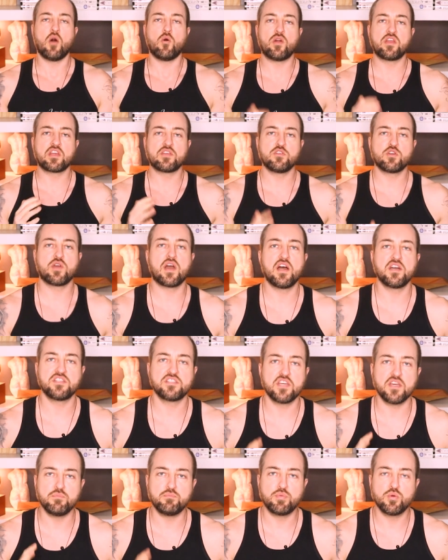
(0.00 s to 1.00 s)
I want to give you guys
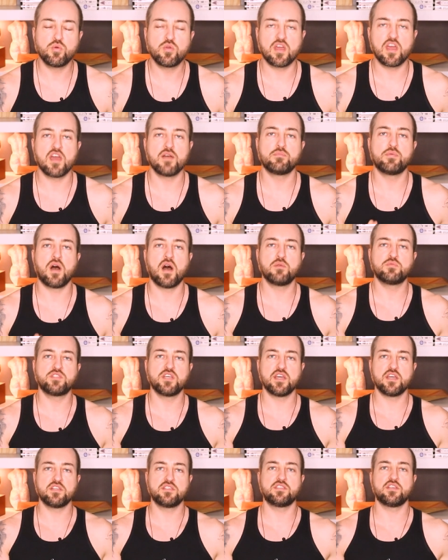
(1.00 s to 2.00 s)
a bootcamp
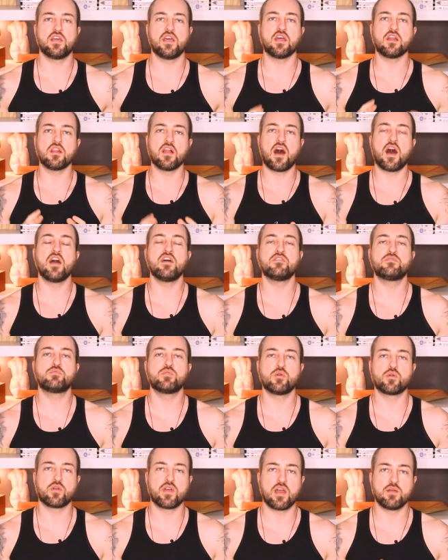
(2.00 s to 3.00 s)
update, a live
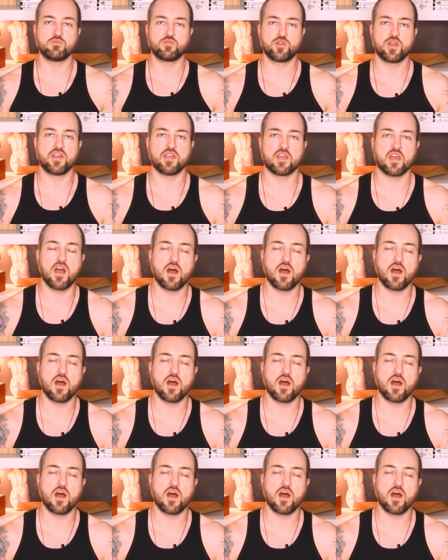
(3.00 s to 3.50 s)
program training